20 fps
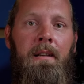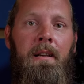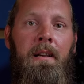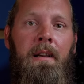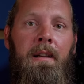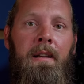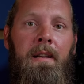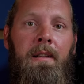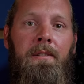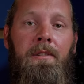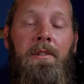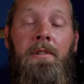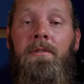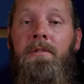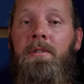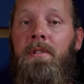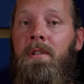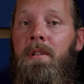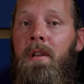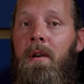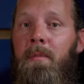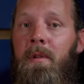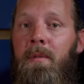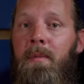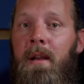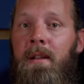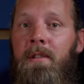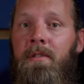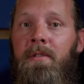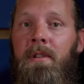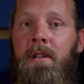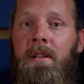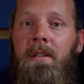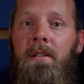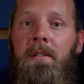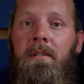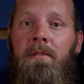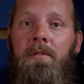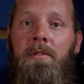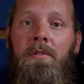and use the dummy battery
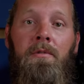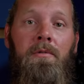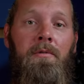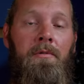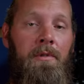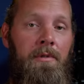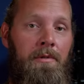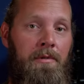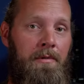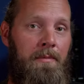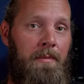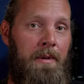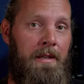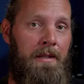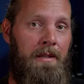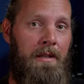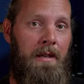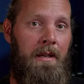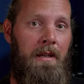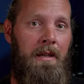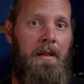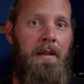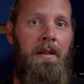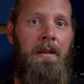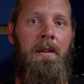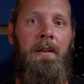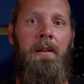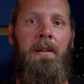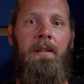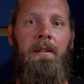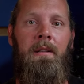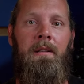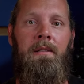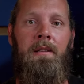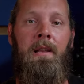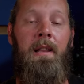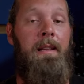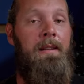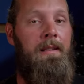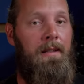to USB-C that's
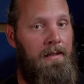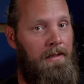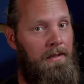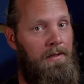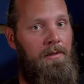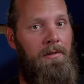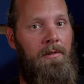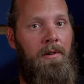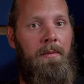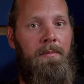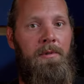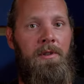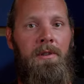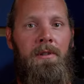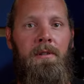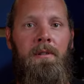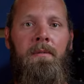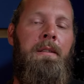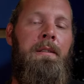linked in the description.